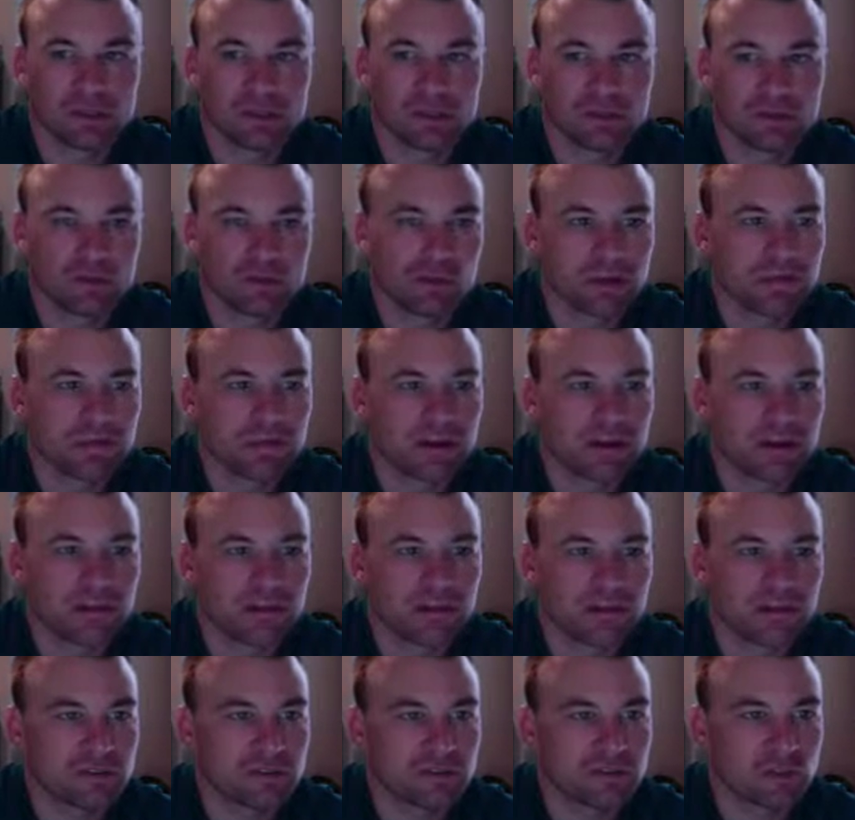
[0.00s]

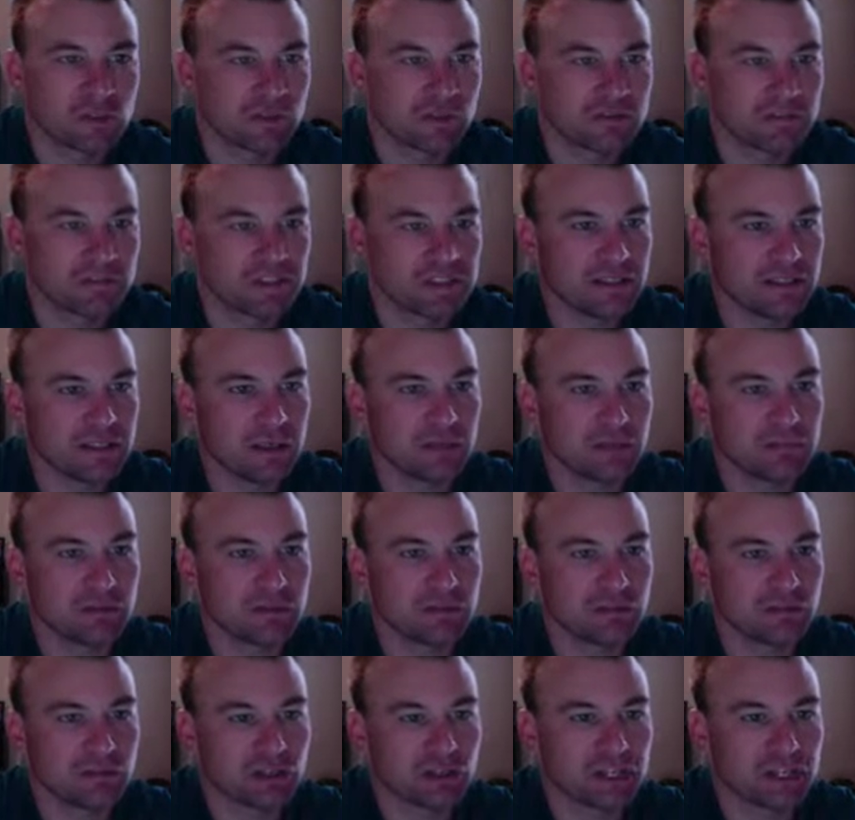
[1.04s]
2,500 square feet
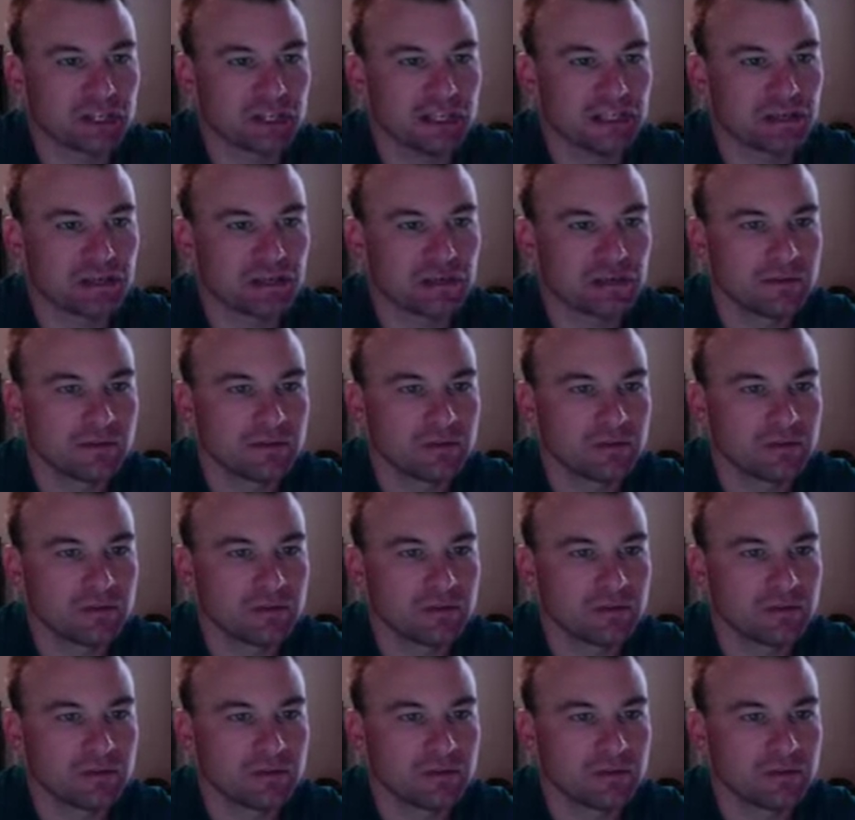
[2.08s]
above grade.